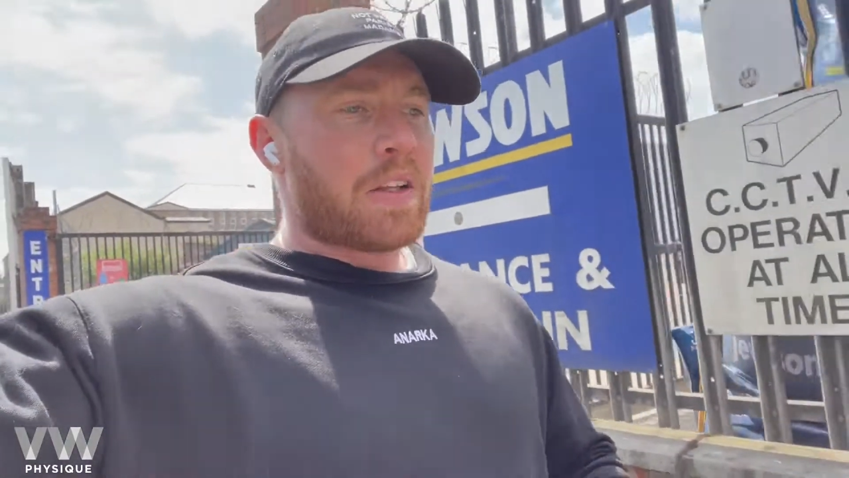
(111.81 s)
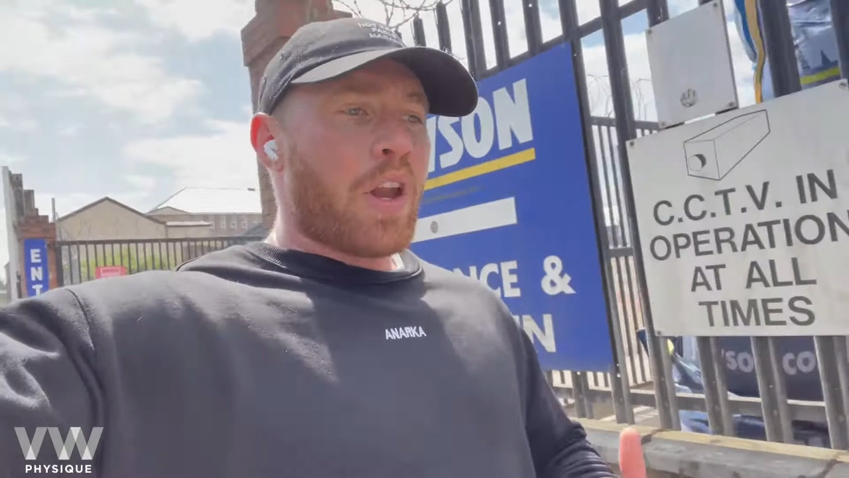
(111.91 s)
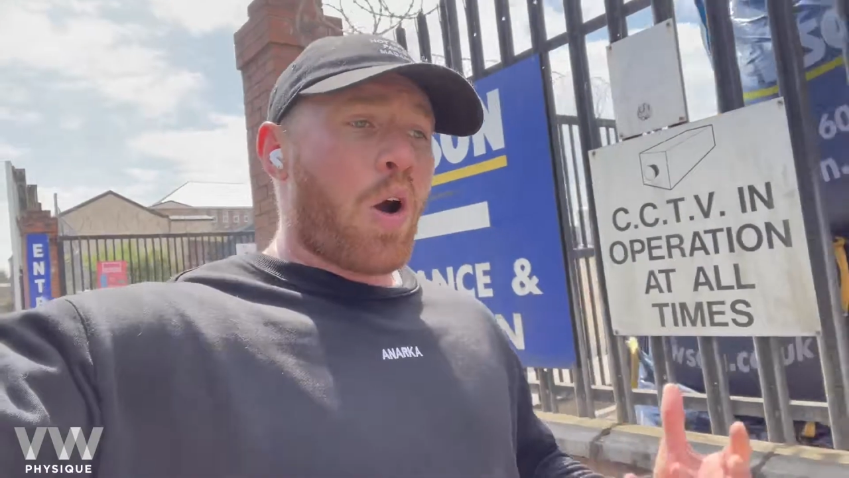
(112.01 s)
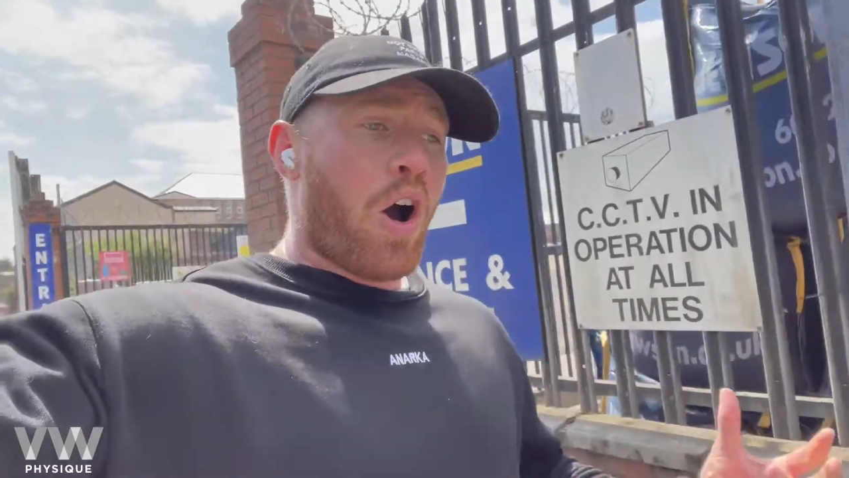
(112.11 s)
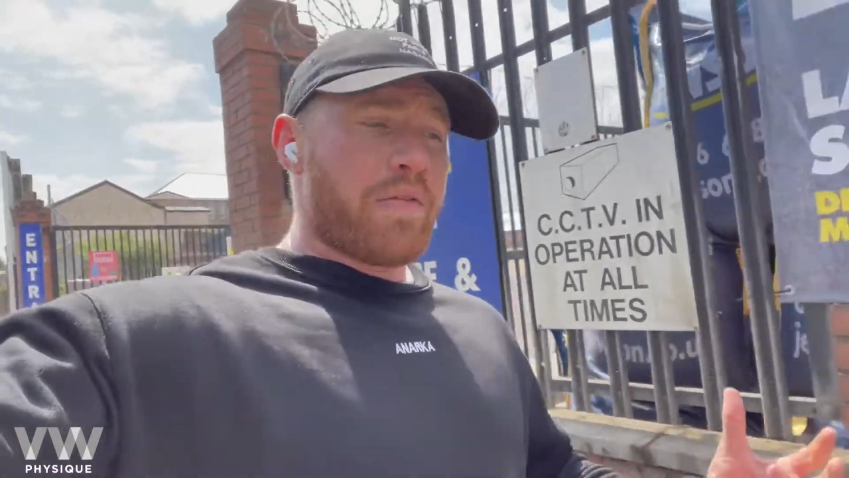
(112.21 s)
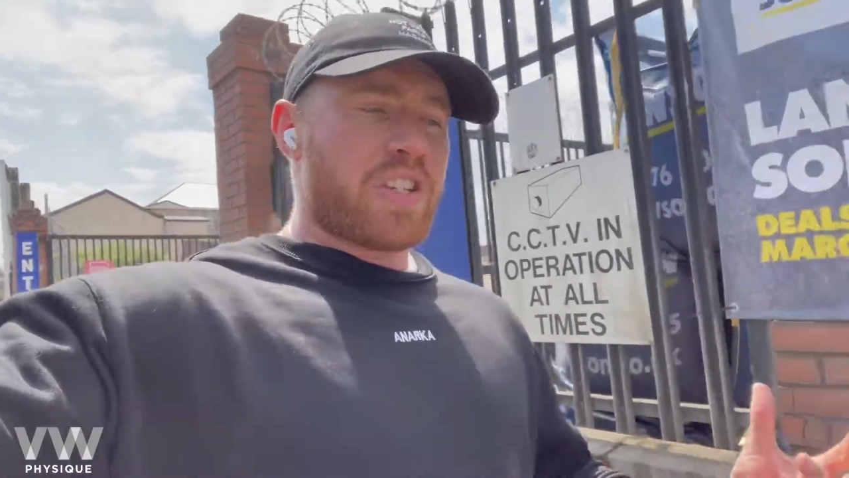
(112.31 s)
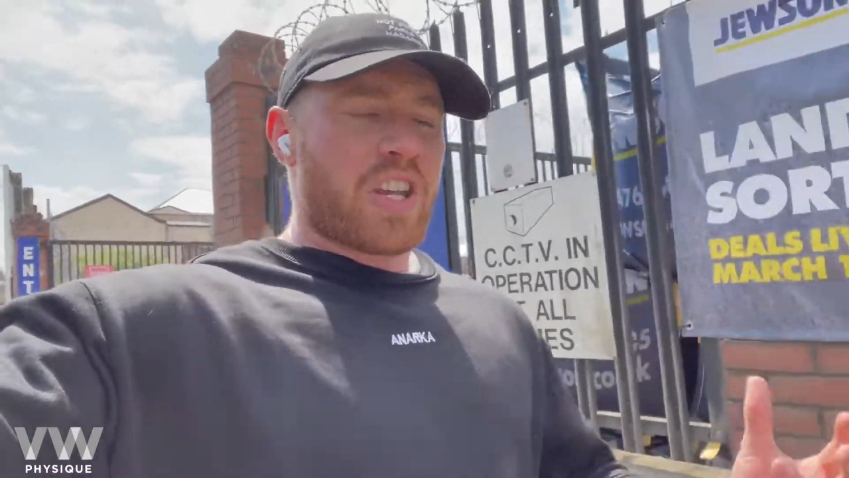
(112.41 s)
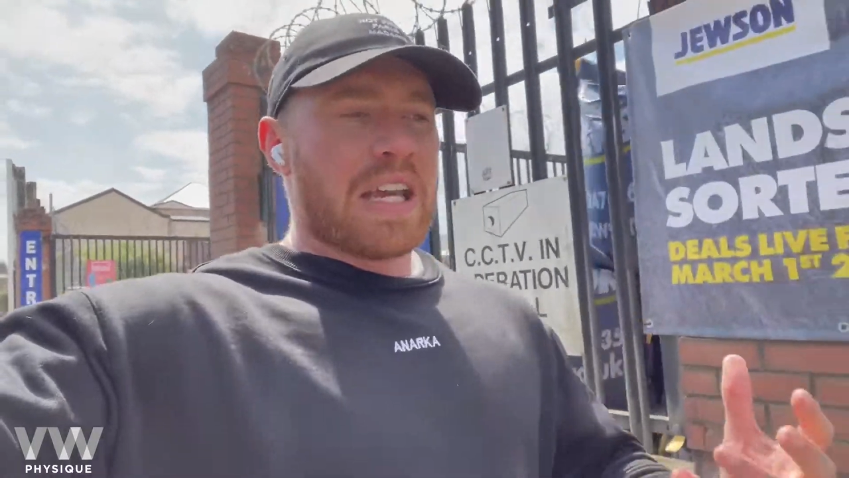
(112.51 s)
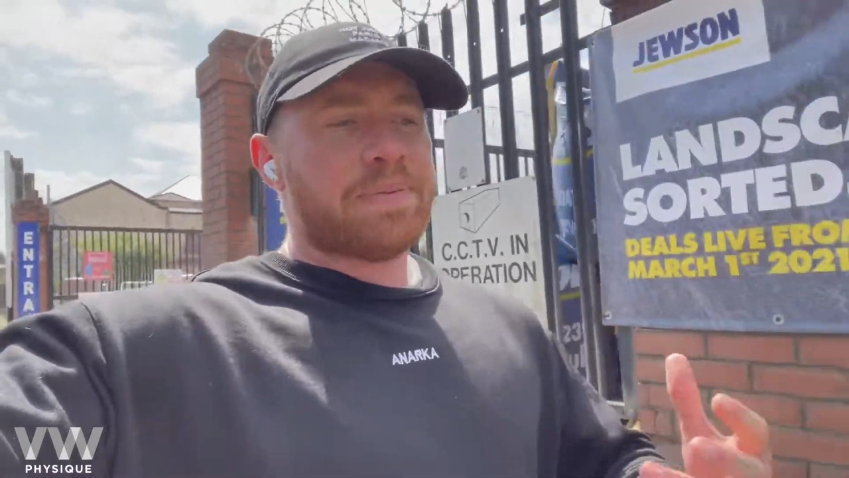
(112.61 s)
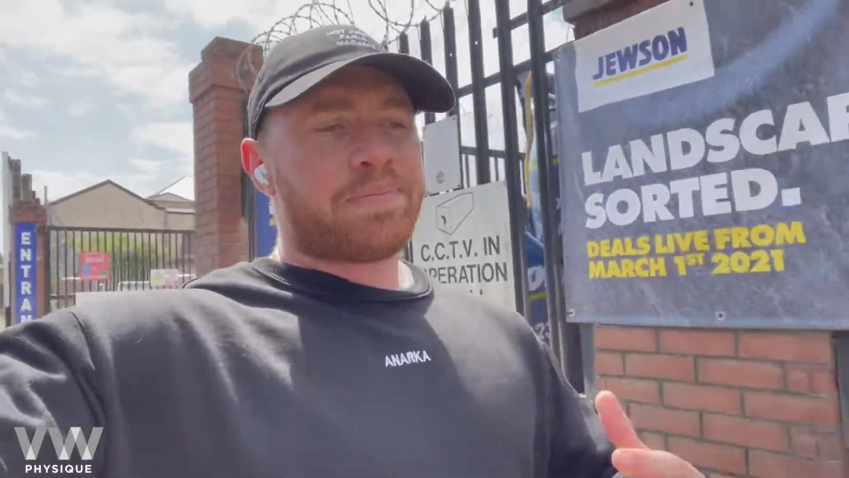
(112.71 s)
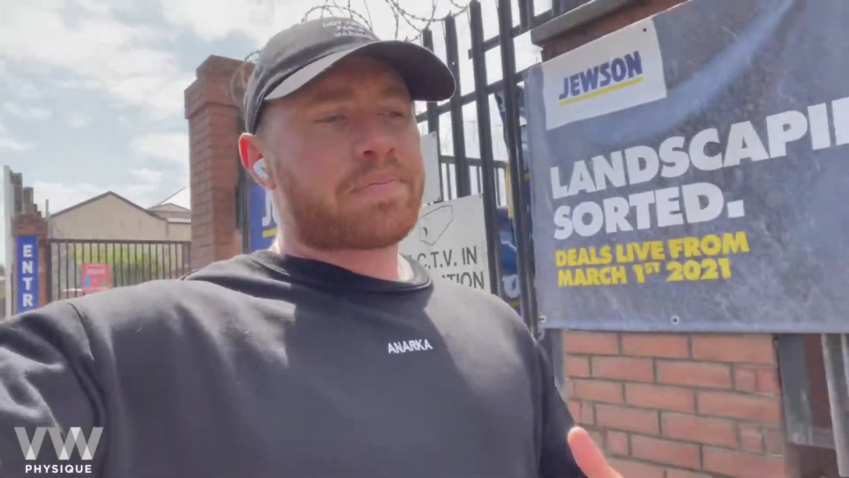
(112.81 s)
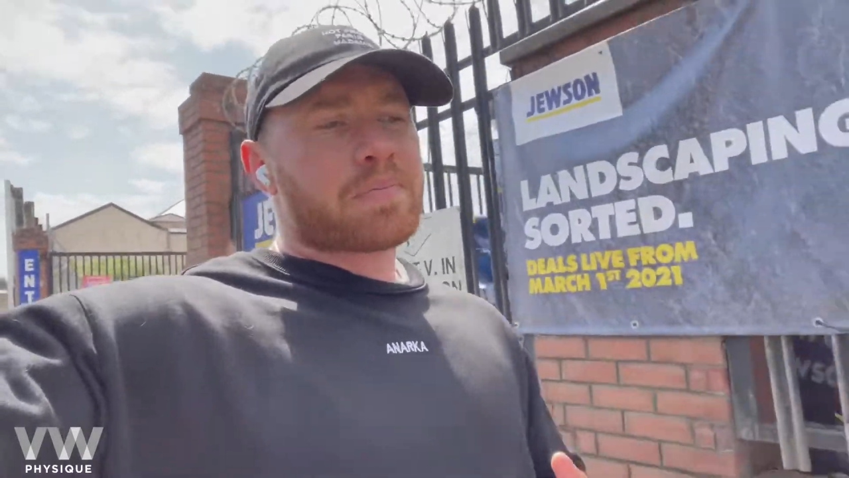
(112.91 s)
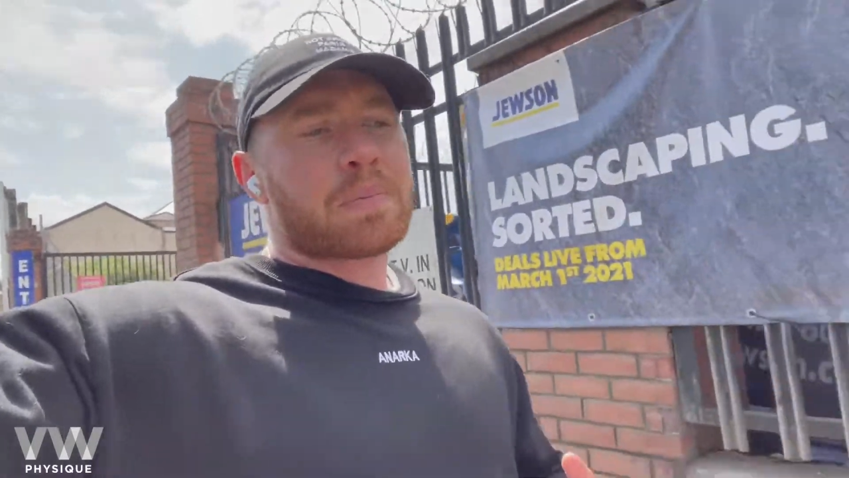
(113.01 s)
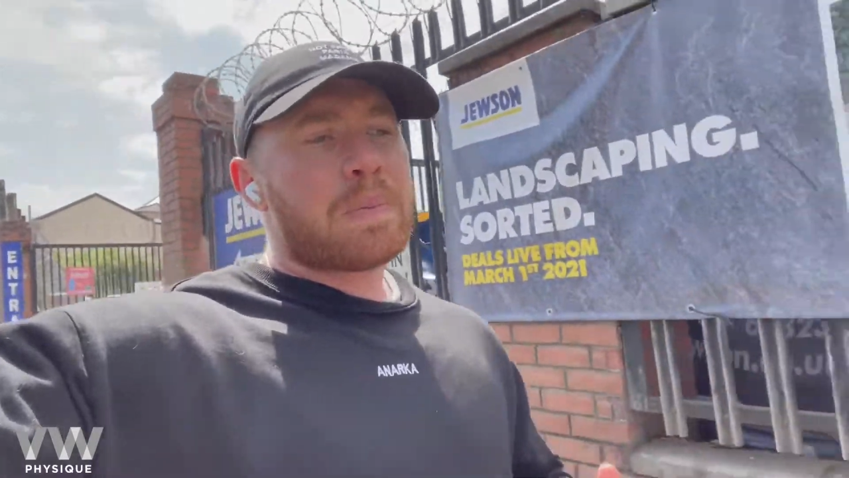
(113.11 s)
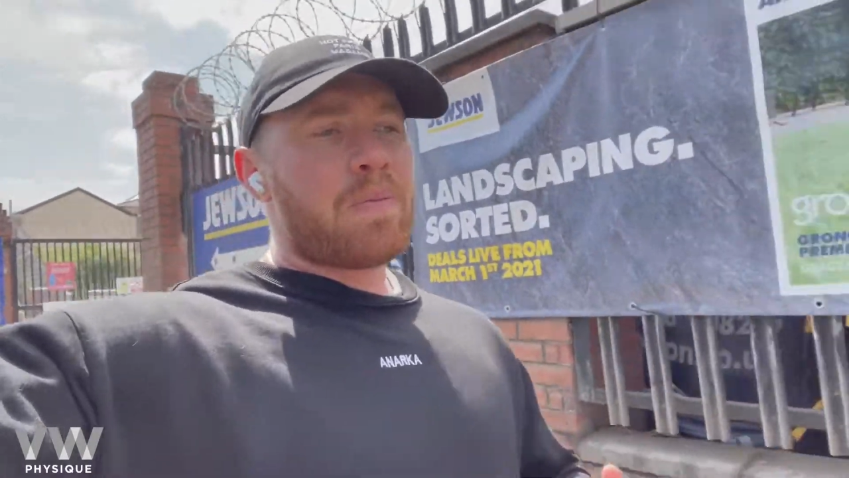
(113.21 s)
Now obviously
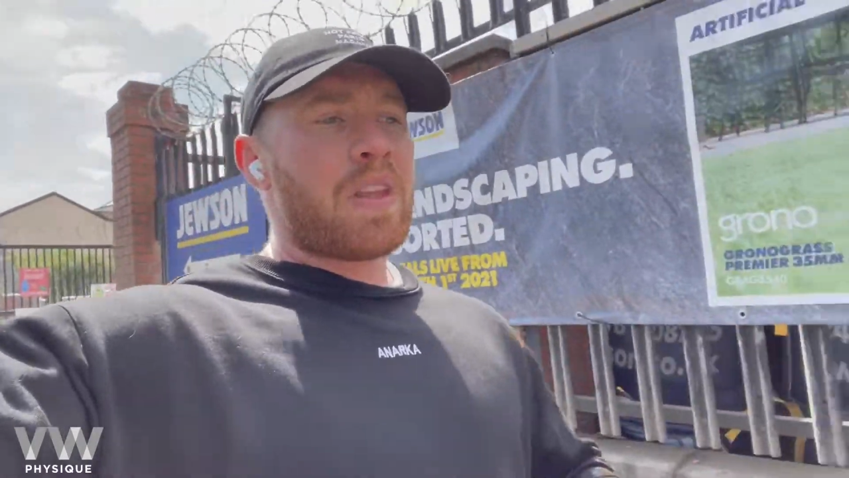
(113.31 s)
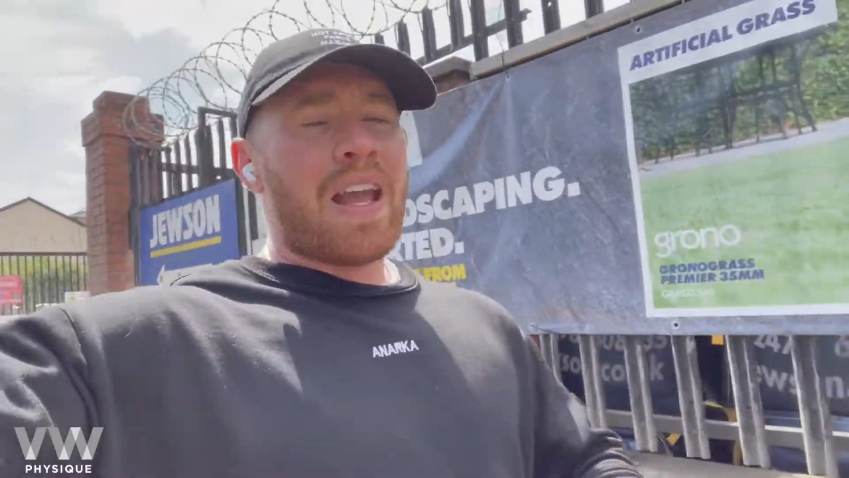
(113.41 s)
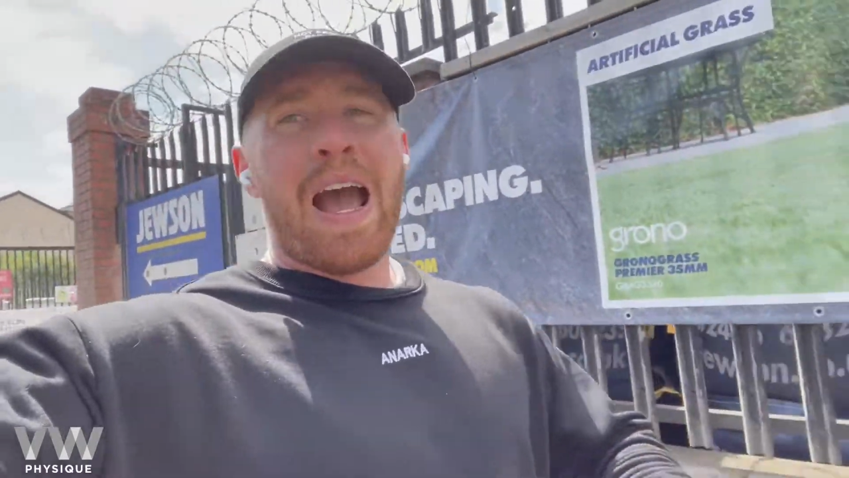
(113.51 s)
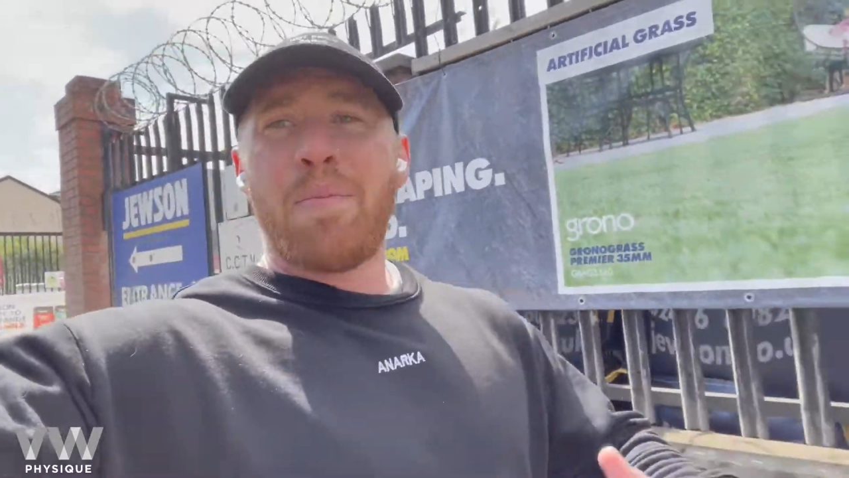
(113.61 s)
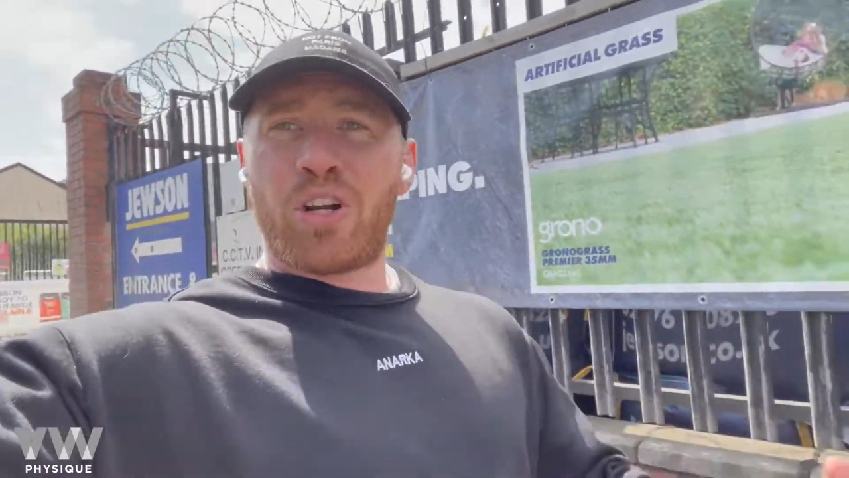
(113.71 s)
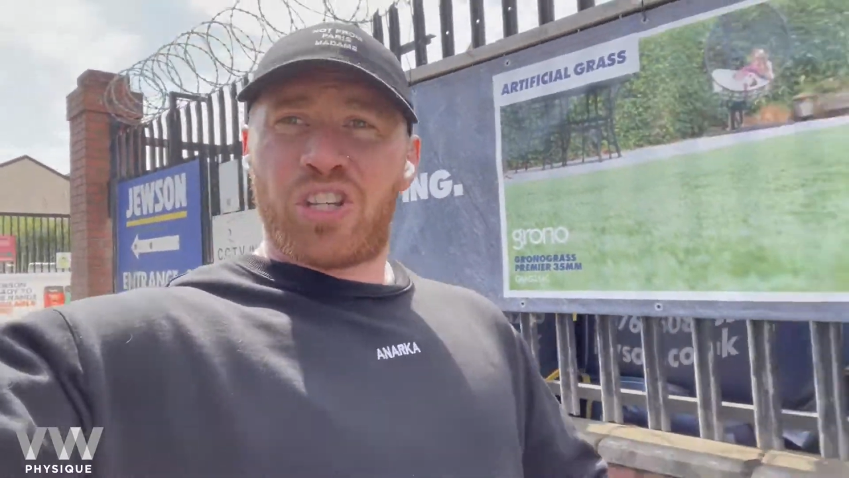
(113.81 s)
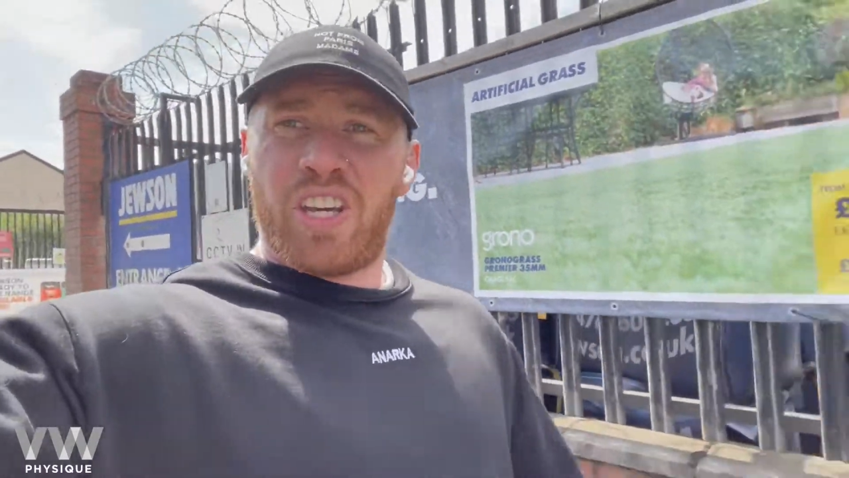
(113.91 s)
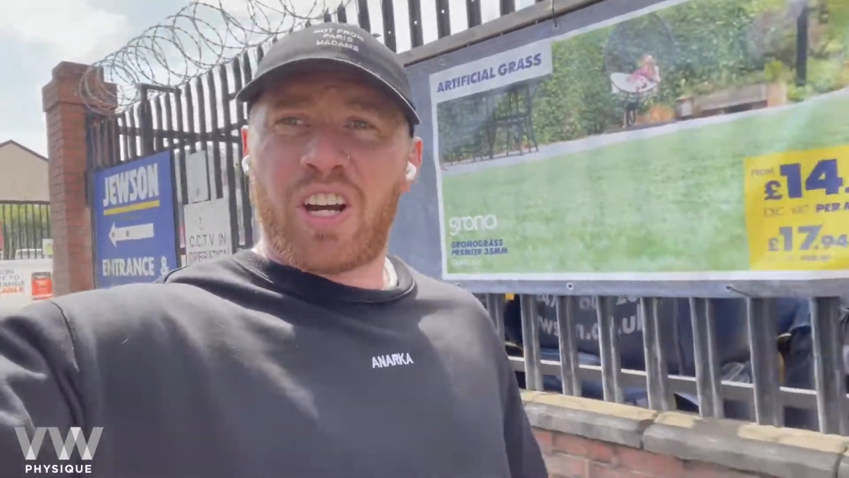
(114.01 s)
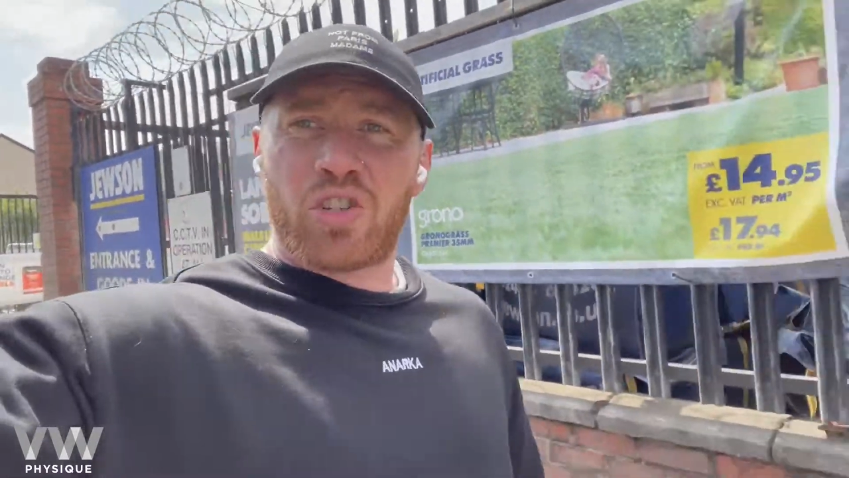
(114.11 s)
I'm on gear,